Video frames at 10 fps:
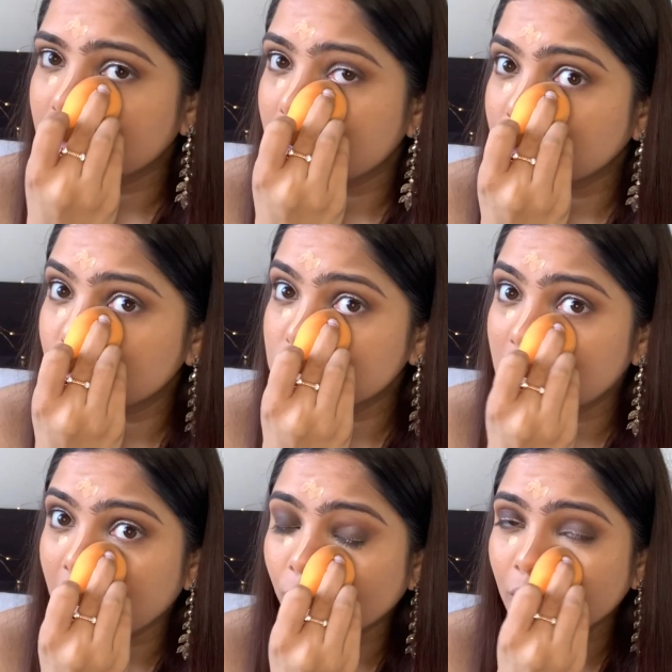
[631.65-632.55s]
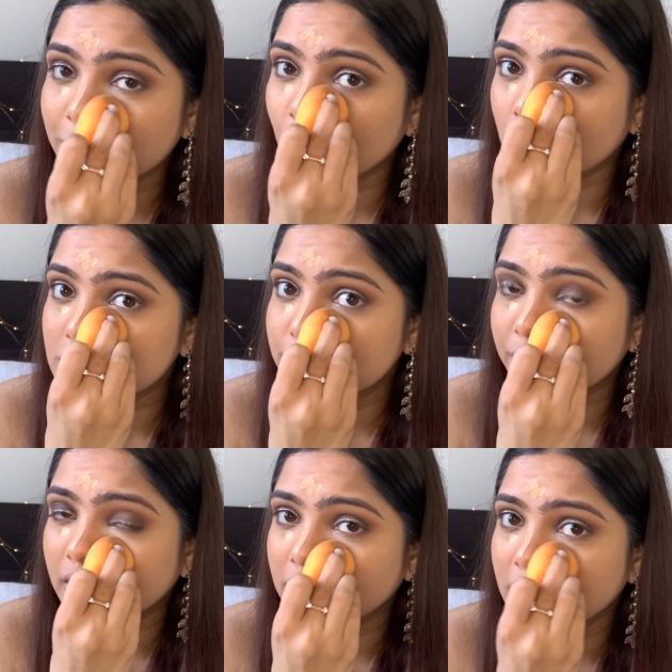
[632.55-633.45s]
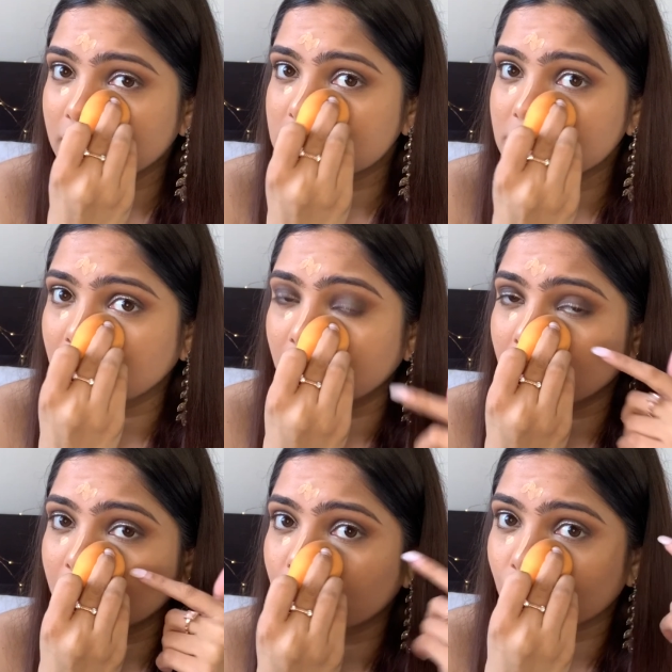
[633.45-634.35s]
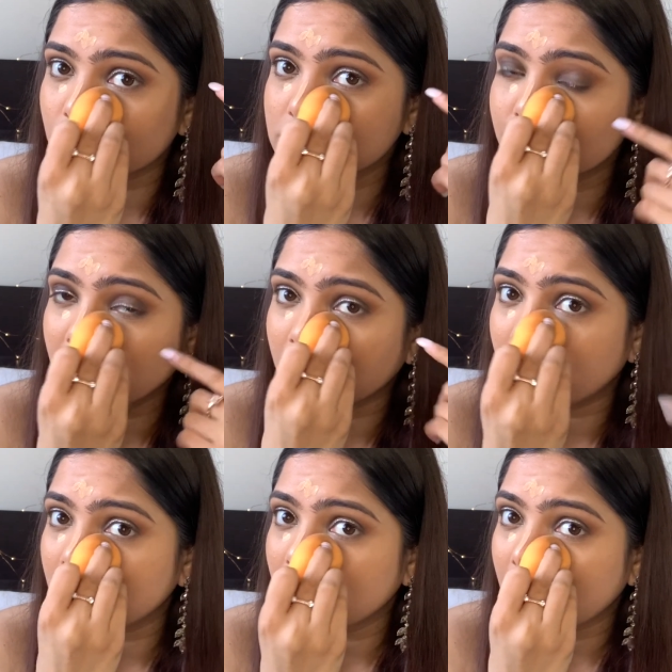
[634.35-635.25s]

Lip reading: You see how I'm not spreading the concealer across my eye,